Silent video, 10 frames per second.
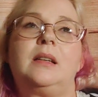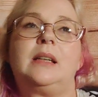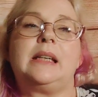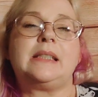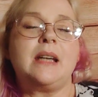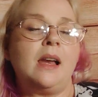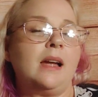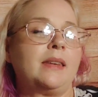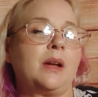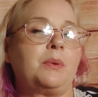it's not
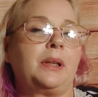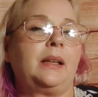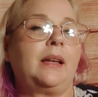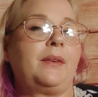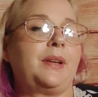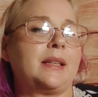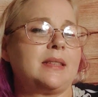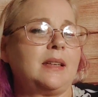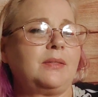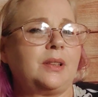like they really left. Yes,
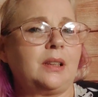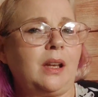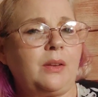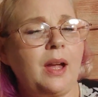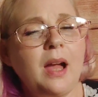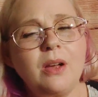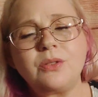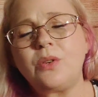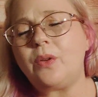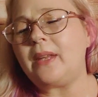they live in another
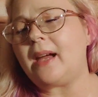household,